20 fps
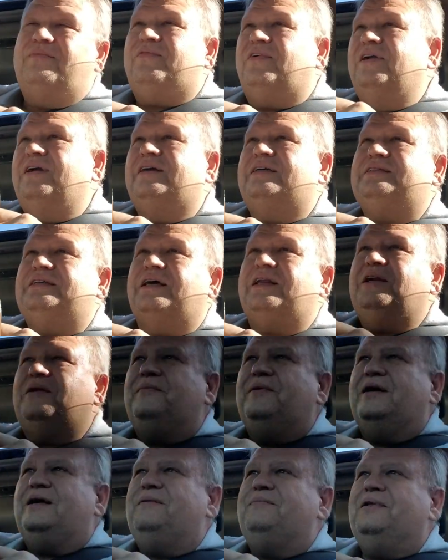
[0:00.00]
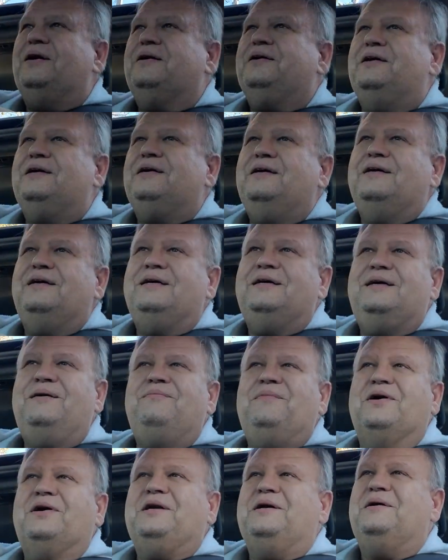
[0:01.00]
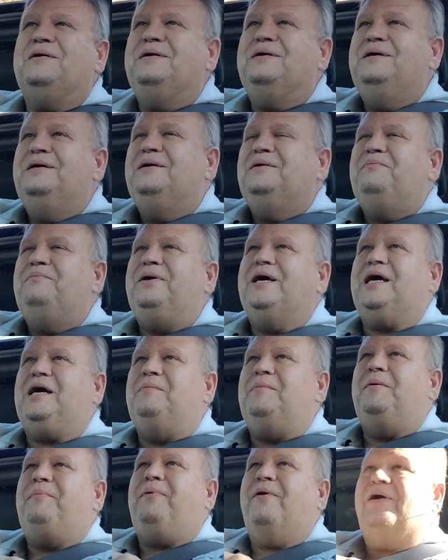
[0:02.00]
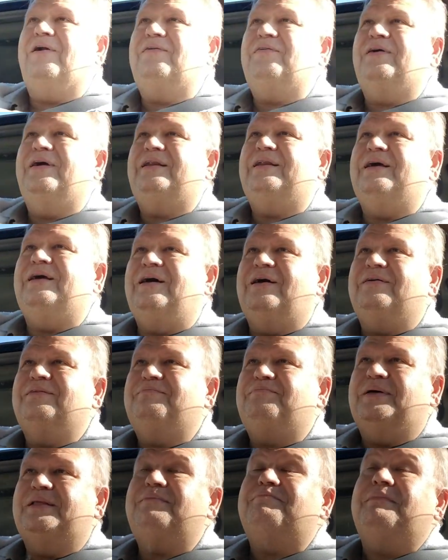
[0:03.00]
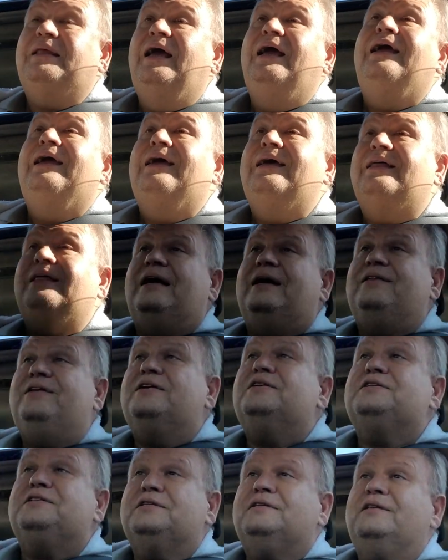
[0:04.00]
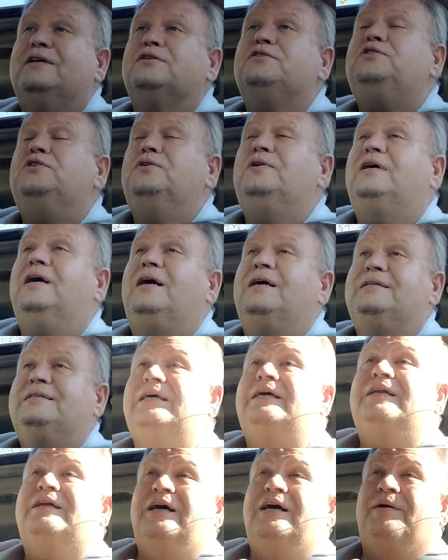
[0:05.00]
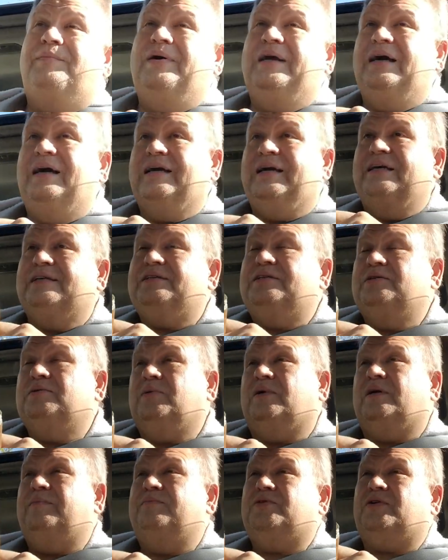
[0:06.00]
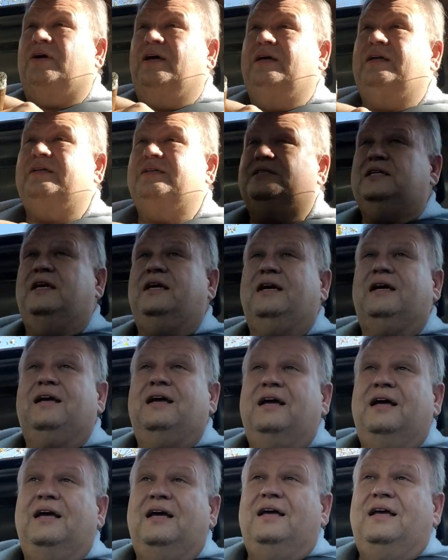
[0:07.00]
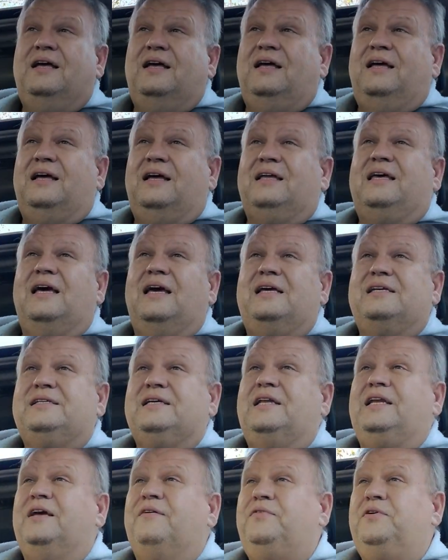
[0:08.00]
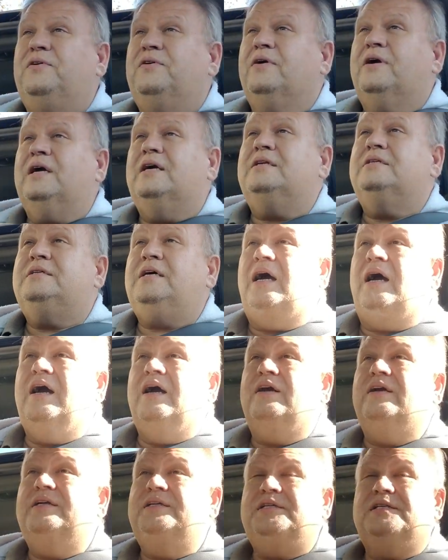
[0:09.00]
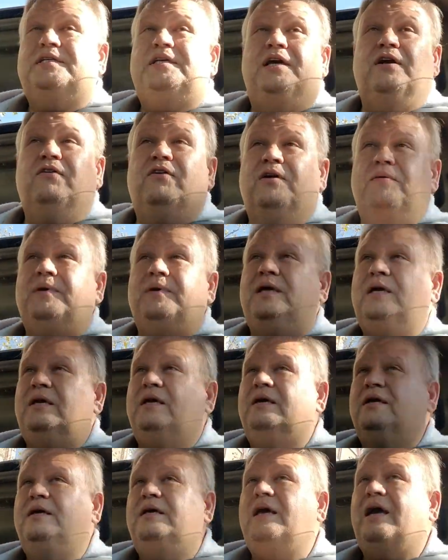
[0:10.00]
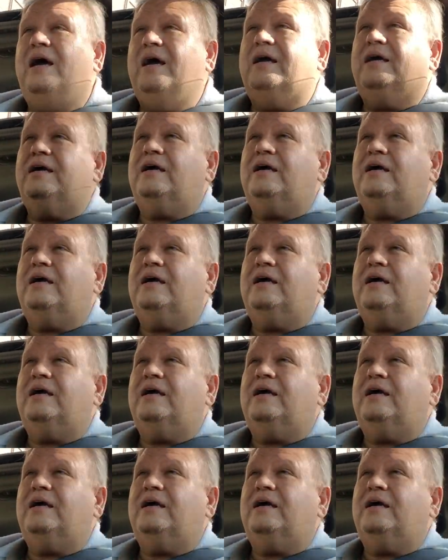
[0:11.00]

very excited about. I'm not gonna pick them apart right now. But there's new content coming, I guess, is what I'm trying to say. In case any of you are getting tired of just hearing me yak.